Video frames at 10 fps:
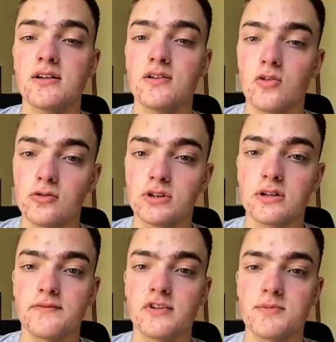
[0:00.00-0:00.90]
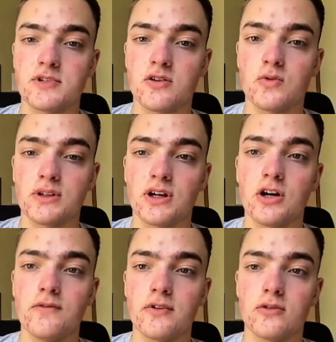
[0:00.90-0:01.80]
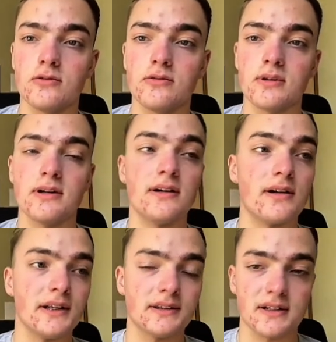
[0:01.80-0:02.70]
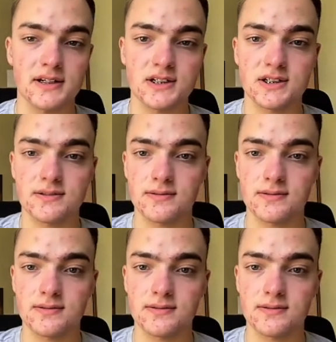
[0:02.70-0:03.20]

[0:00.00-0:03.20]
All time frames I want overall retrace.